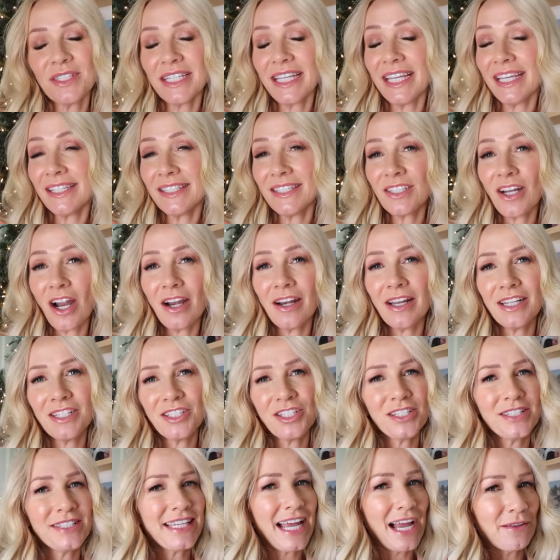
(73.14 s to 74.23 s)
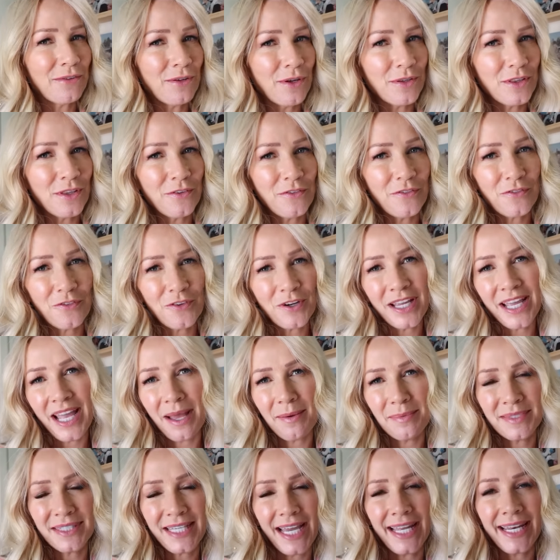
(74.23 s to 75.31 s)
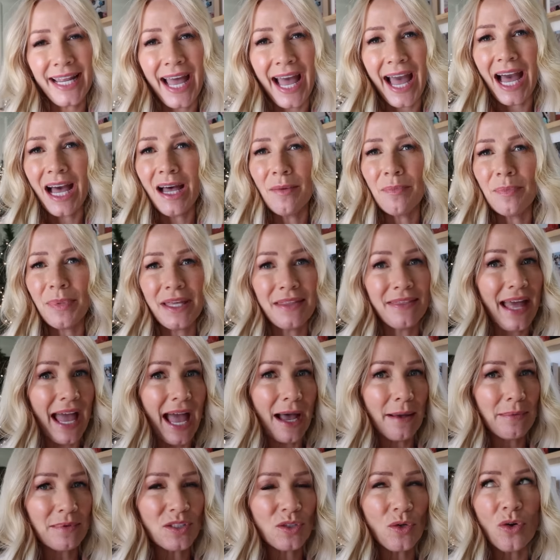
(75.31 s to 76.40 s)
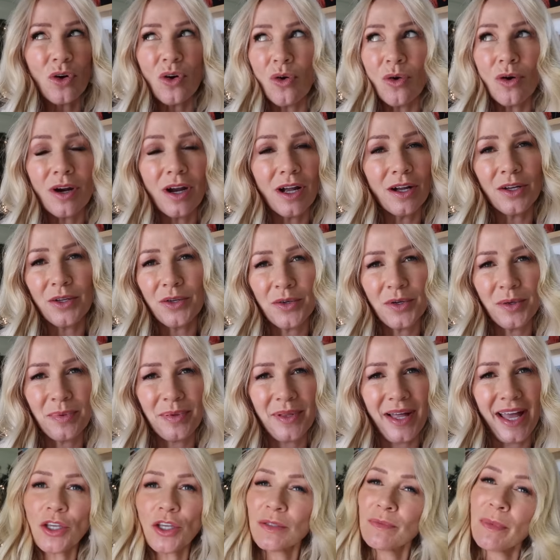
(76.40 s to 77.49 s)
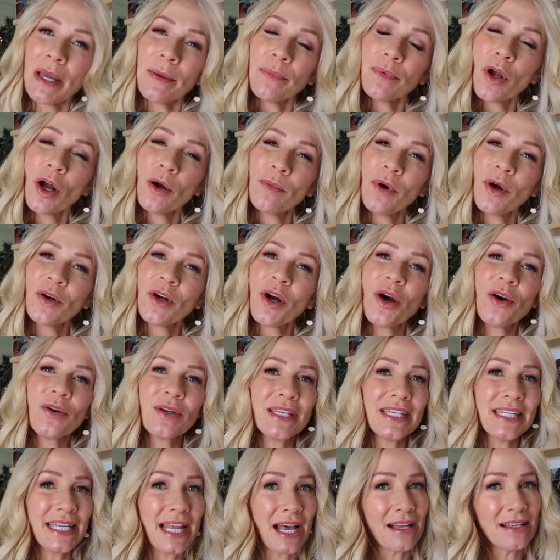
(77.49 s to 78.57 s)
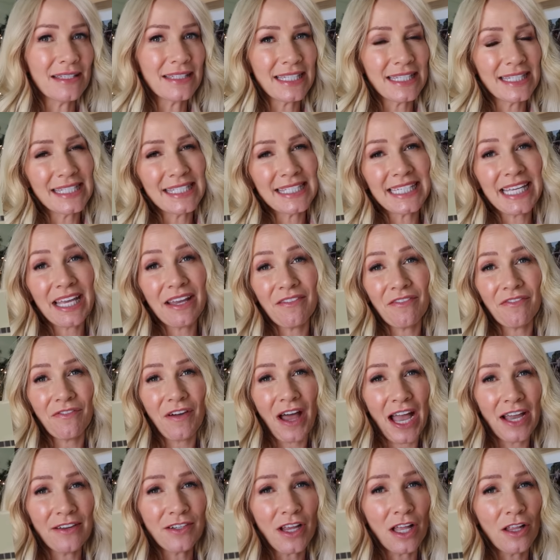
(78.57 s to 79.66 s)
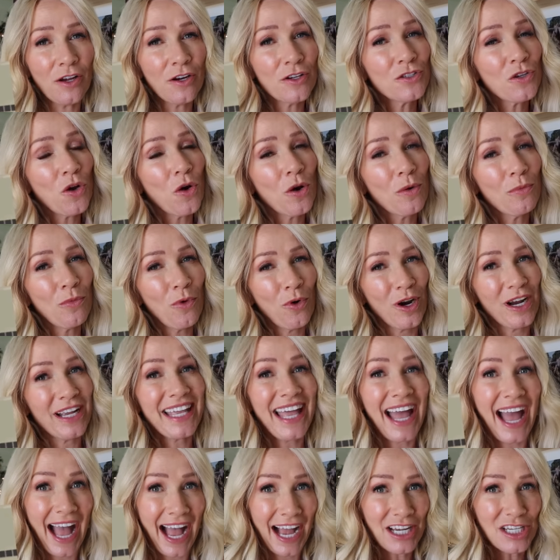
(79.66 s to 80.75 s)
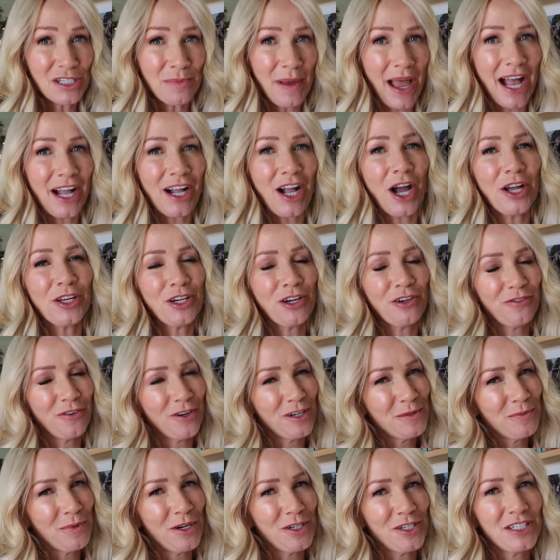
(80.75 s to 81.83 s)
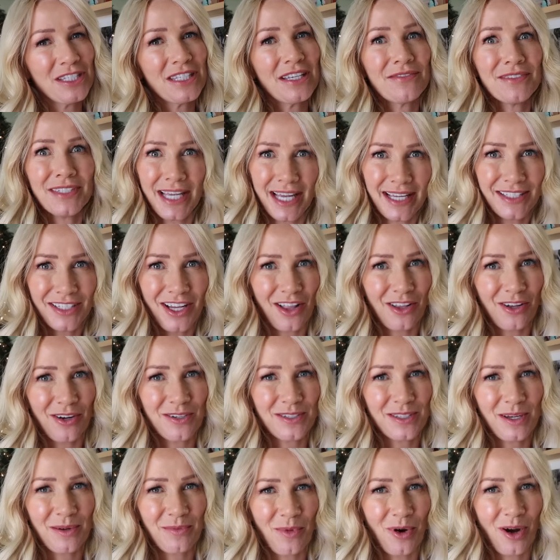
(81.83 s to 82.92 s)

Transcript: to get started, just download the free Upside app in the App Store or on Google Use my promo code Nelsons to get $5 or more cash back on your first purchase of $10 or